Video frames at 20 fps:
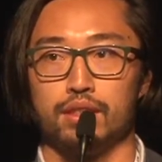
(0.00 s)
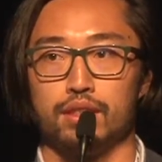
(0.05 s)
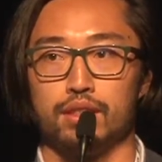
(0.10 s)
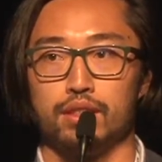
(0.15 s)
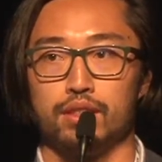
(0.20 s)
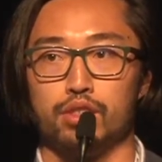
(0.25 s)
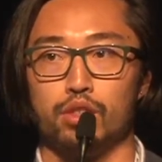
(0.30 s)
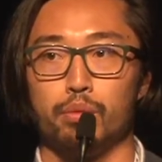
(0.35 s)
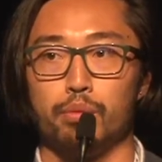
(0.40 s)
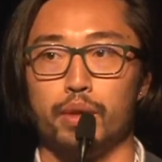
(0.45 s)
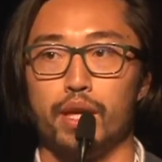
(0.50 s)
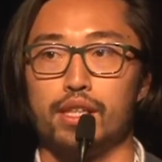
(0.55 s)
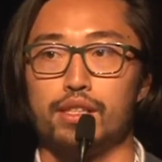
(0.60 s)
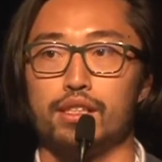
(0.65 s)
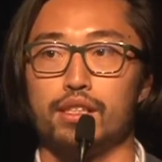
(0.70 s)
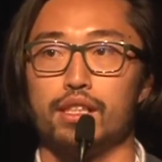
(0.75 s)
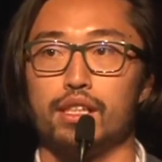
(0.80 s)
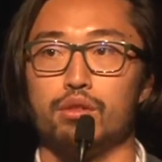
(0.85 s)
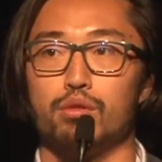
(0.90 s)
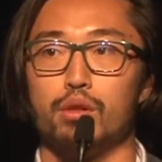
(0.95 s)
So
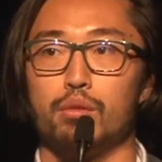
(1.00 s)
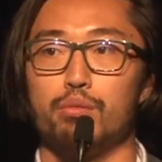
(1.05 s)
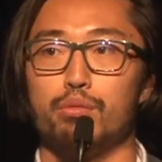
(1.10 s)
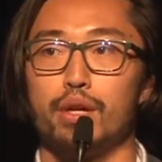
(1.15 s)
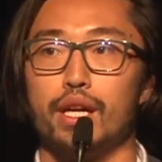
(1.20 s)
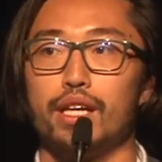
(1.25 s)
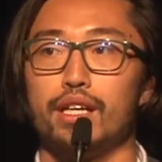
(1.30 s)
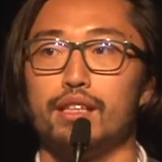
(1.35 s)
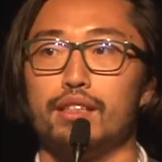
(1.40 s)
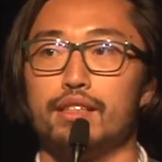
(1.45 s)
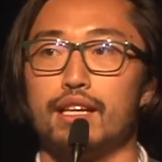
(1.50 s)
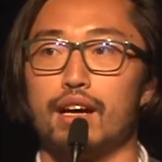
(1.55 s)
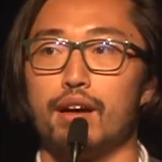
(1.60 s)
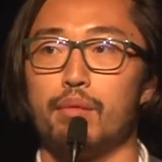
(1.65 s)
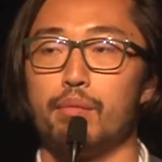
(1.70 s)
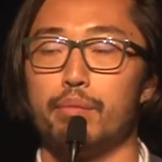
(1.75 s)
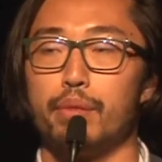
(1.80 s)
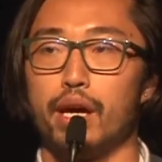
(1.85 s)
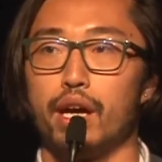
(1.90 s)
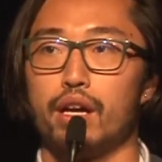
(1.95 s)
basically, we're breaking
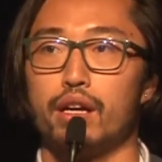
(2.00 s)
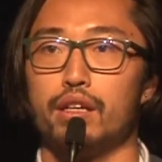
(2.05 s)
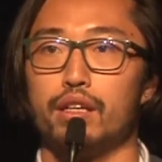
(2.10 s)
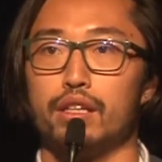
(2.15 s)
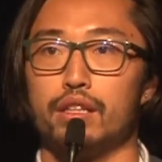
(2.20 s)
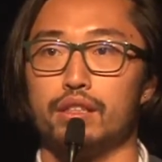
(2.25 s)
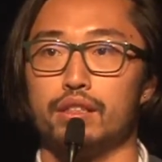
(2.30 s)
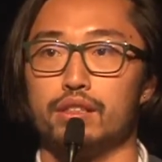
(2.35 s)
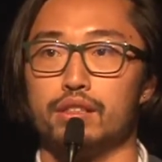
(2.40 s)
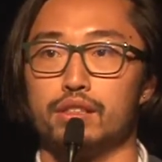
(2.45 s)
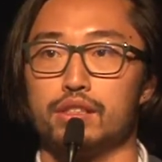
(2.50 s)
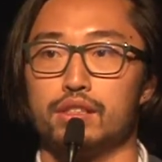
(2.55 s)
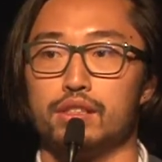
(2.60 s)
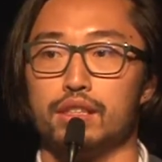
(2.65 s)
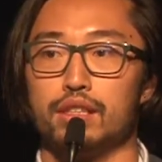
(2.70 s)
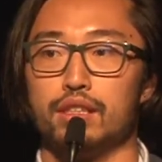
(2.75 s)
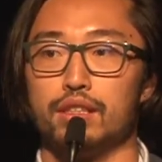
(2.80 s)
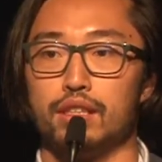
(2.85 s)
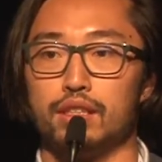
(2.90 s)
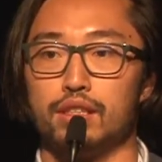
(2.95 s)
down barriers
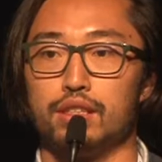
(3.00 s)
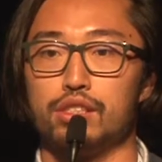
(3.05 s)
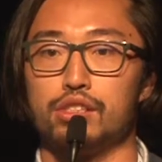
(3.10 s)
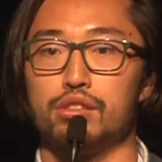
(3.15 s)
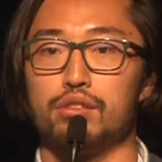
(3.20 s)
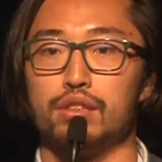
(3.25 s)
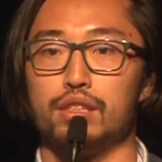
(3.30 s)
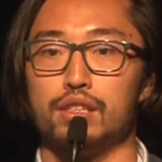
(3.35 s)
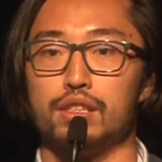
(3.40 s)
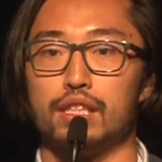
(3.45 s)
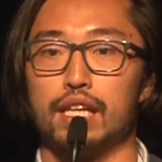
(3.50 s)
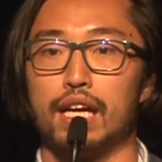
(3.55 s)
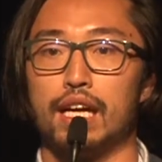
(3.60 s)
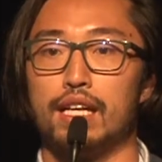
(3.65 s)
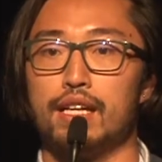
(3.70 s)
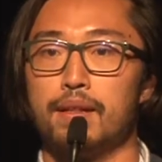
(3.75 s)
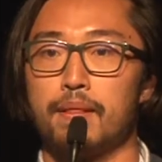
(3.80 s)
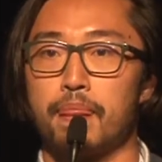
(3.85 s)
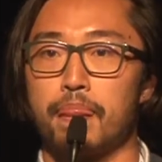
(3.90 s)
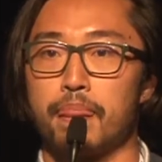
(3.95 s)
in industries that
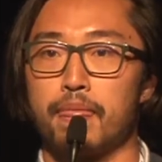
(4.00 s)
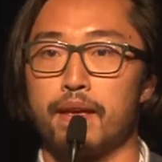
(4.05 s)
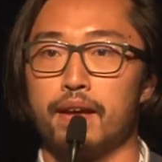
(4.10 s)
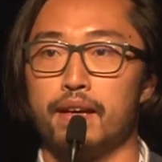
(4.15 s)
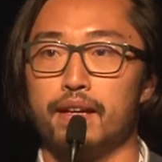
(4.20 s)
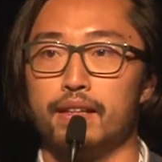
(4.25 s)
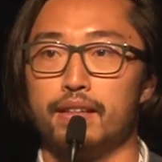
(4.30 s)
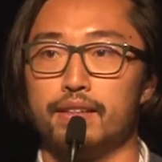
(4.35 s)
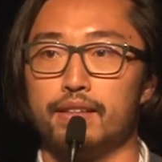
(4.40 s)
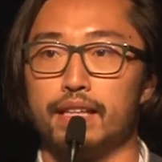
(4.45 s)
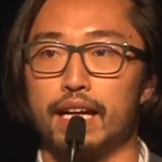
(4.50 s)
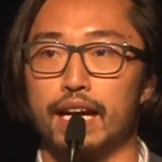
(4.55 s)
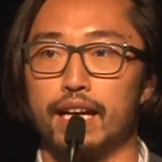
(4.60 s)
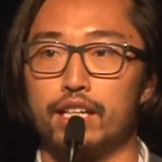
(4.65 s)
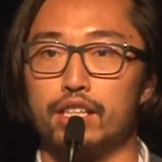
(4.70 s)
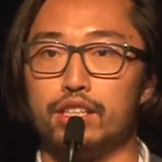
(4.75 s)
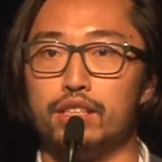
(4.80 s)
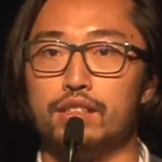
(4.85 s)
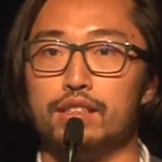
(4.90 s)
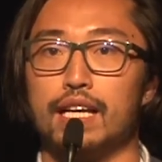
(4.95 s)

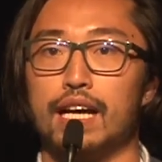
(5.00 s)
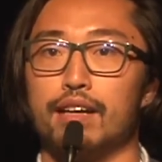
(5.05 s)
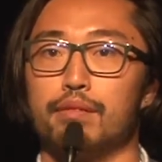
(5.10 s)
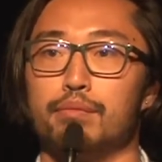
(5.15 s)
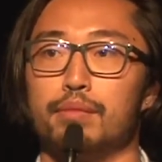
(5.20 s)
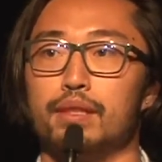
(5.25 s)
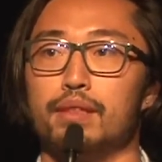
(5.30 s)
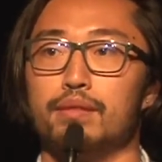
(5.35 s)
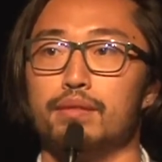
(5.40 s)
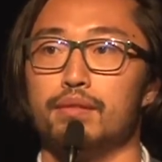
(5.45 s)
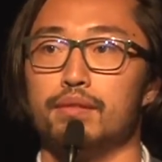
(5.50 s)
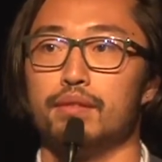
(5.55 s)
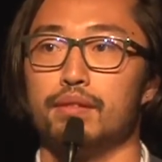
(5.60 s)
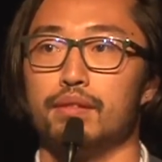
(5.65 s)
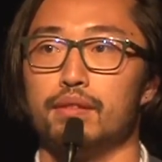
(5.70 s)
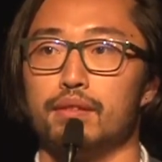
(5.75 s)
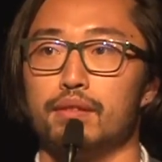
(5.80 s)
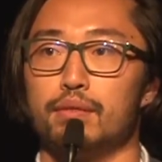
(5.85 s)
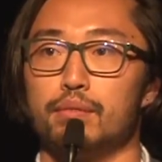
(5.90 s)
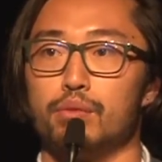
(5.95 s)
couldn't have been
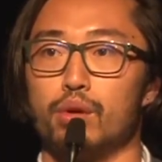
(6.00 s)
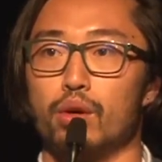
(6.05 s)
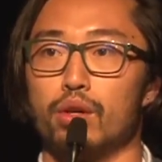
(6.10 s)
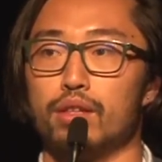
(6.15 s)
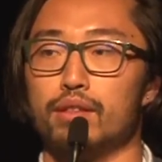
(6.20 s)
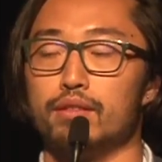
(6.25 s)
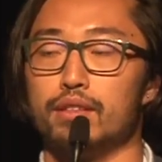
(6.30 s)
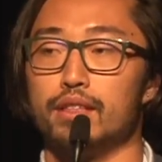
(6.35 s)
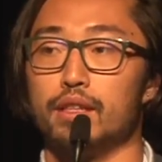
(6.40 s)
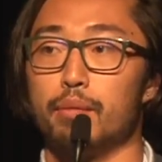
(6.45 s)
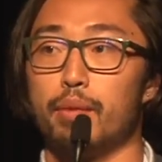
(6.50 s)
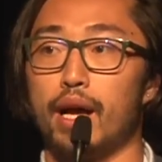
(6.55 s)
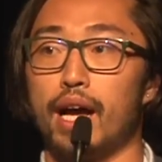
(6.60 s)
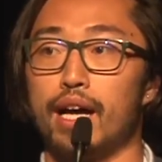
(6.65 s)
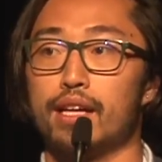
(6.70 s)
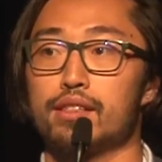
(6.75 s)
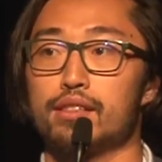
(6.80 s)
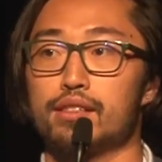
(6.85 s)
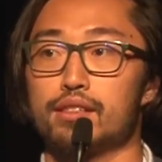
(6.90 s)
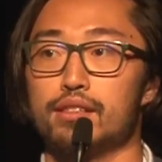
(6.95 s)
broken in the
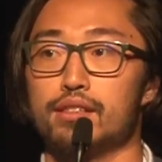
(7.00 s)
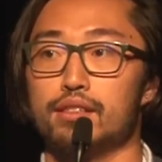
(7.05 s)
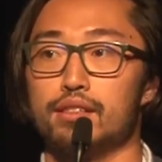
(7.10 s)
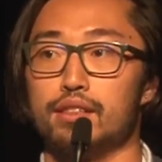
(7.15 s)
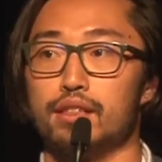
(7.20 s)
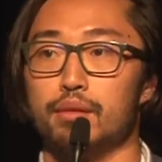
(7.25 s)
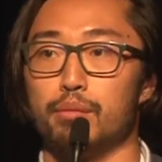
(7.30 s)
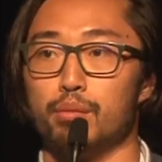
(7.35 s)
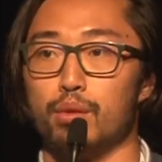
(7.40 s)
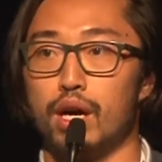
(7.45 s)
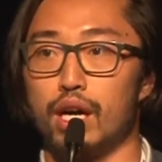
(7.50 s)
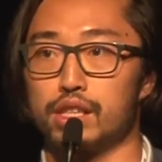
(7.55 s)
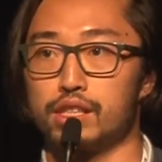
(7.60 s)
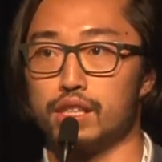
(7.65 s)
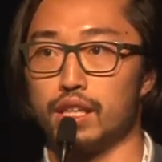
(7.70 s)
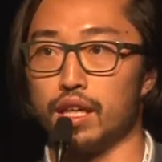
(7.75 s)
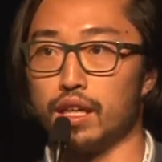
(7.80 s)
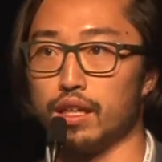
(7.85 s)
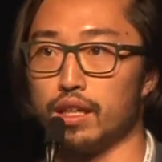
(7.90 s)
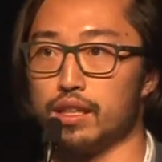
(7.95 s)
past, and
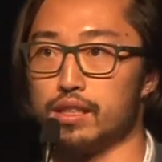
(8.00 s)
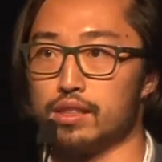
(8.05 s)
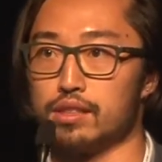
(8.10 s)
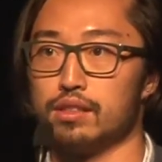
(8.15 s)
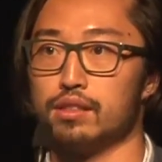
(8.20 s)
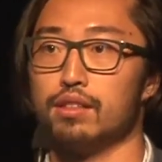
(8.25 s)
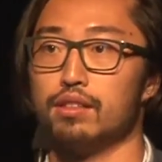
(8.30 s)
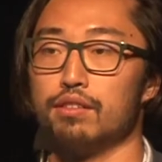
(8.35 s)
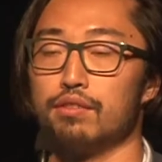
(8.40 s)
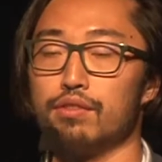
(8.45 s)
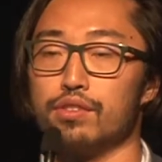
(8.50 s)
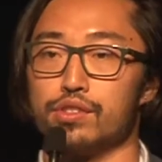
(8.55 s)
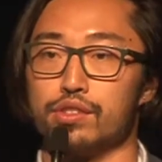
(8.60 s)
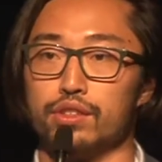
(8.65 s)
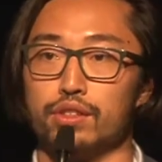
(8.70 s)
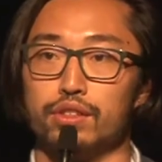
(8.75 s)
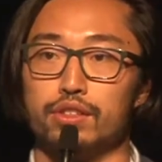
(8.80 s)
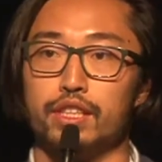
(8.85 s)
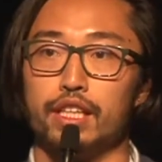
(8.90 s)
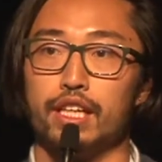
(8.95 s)
blockchain is
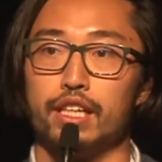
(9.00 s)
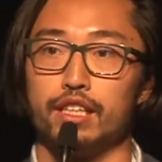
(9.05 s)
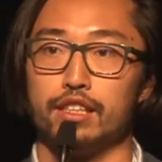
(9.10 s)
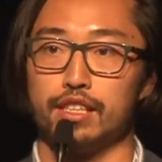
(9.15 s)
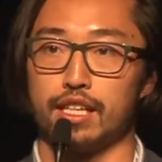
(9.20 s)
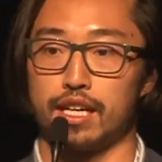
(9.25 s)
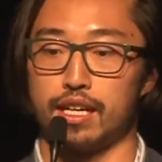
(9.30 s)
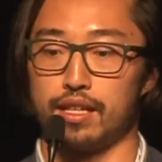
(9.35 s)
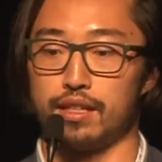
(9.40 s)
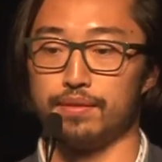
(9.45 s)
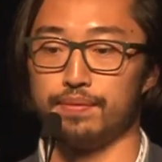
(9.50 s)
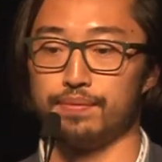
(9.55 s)
facilitating that.